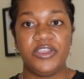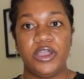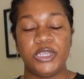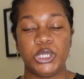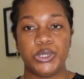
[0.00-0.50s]

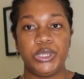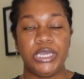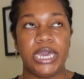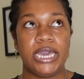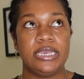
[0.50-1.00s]
video I showed you
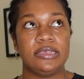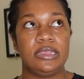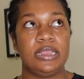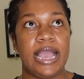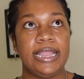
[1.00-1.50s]
guys
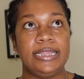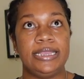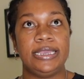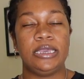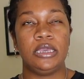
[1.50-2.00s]
like
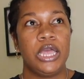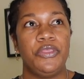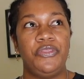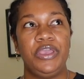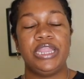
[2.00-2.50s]
the
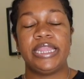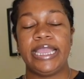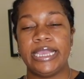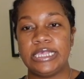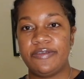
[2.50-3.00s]

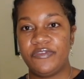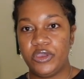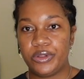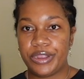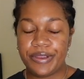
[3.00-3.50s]
native
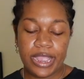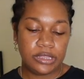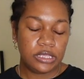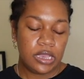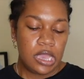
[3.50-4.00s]
deodorant,